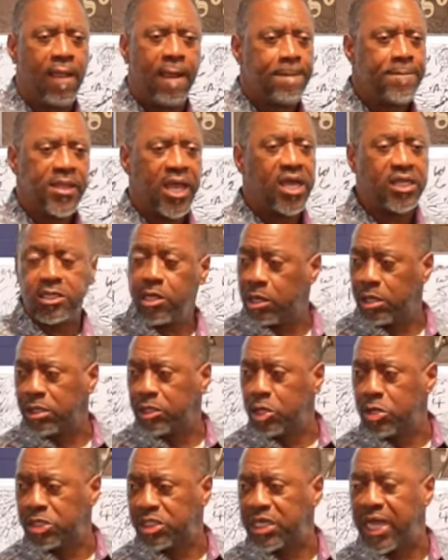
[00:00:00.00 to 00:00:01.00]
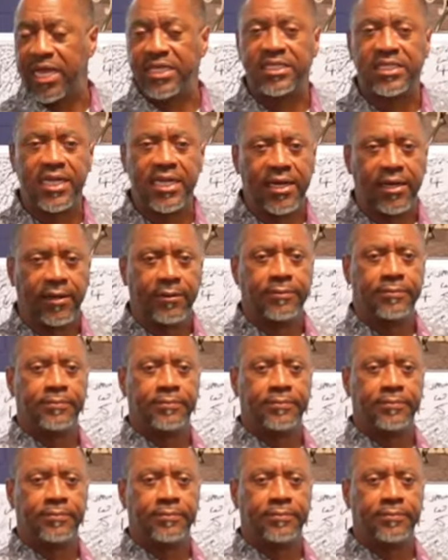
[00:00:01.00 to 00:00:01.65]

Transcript: He told you stand still.